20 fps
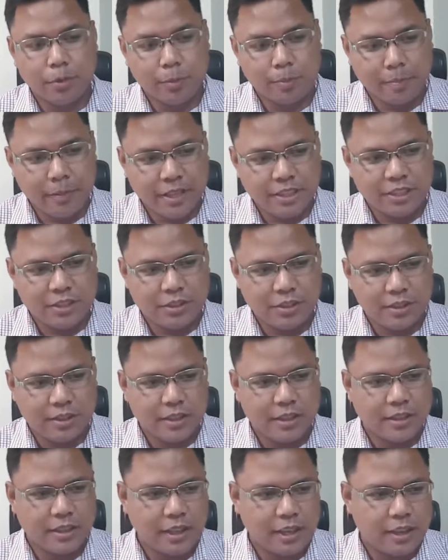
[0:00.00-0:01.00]
mention
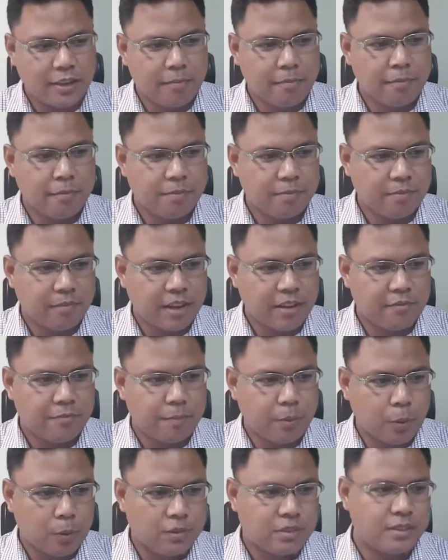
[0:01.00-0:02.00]
that I've
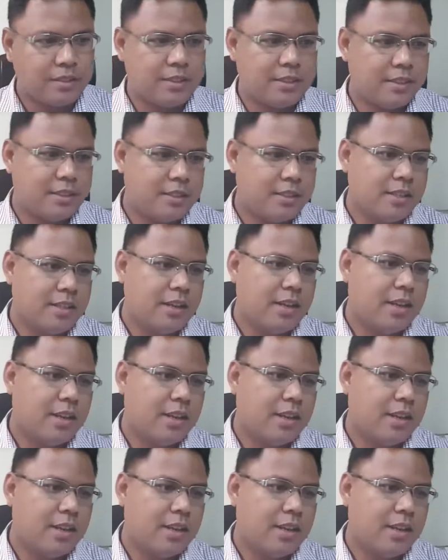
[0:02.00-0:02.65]
posted